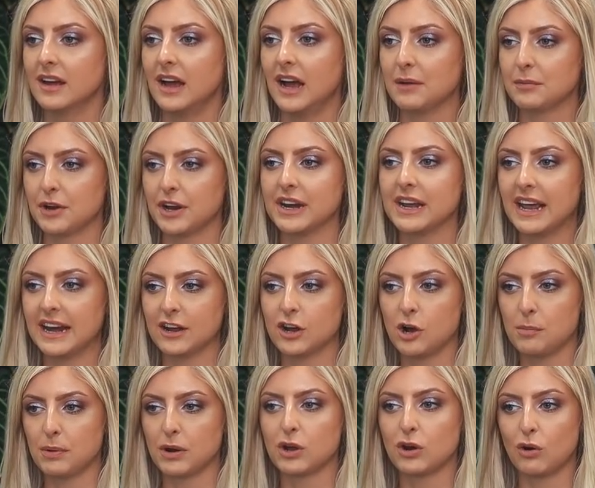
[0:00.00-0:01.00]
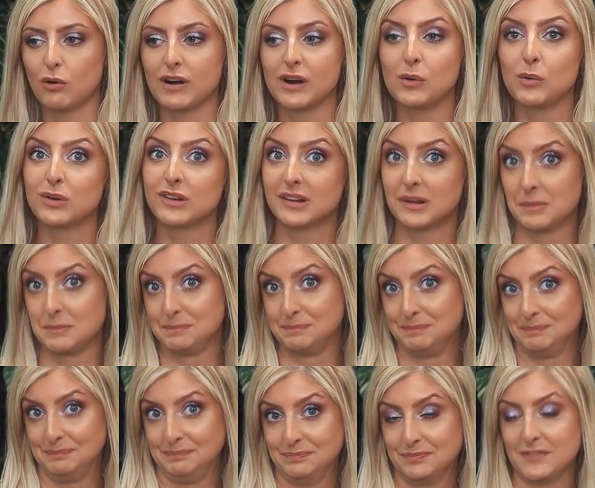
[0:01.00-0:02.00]
I'm gonna get a couple of Gloriosum,
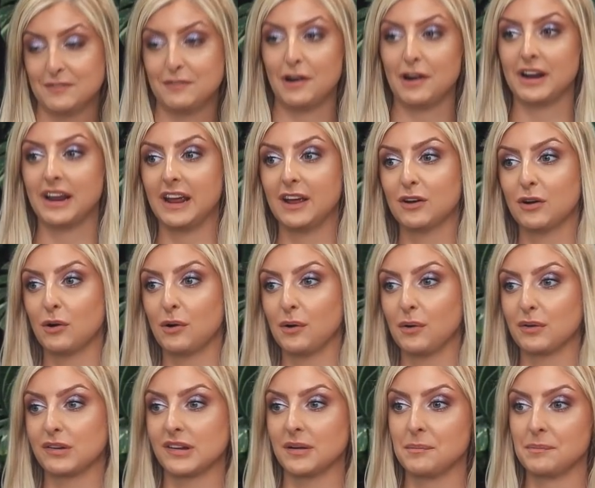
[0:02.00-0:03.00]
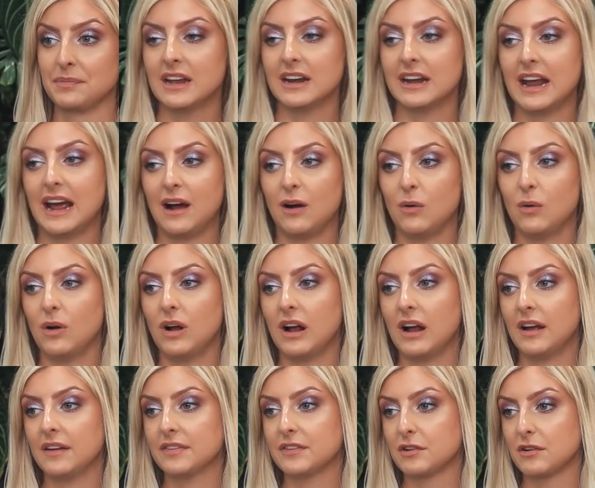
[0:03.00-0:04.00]
Variegated Gloriosum. Now,
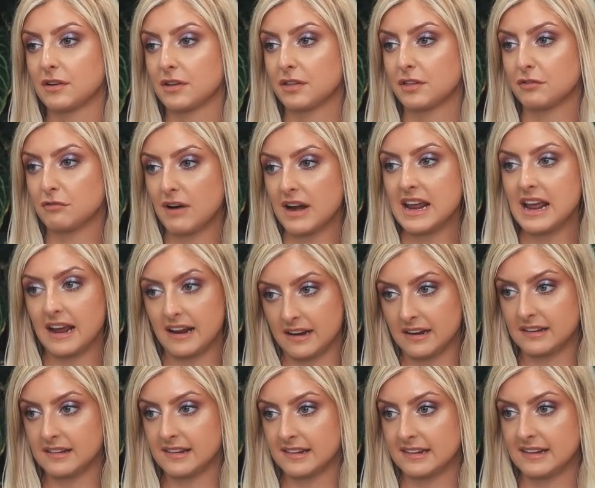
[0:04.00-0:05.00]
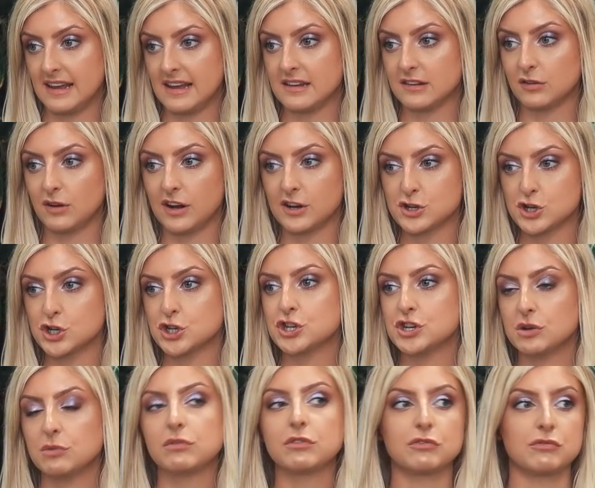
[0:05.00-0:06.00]
there are three I can see, so I'll just
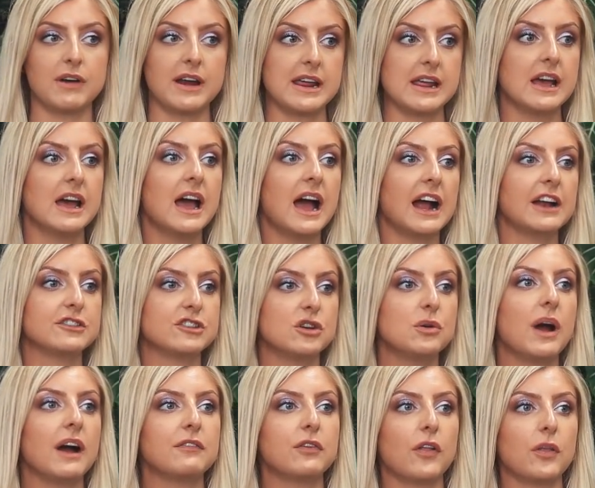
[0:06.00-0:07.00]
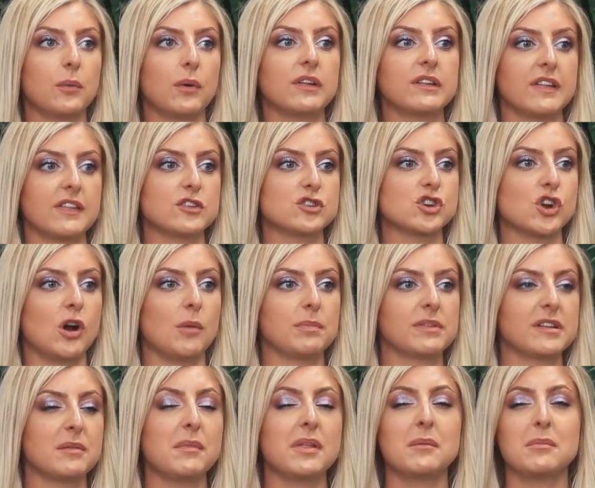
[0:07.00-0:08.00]
do three. I do have other ones in the shop.
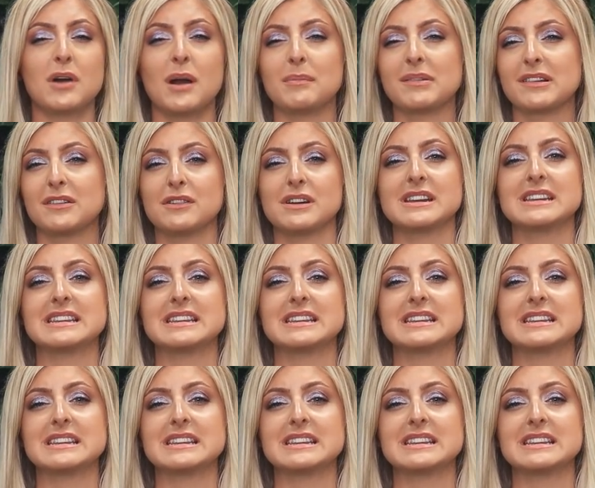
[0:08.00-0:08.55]
Some of them are absolutely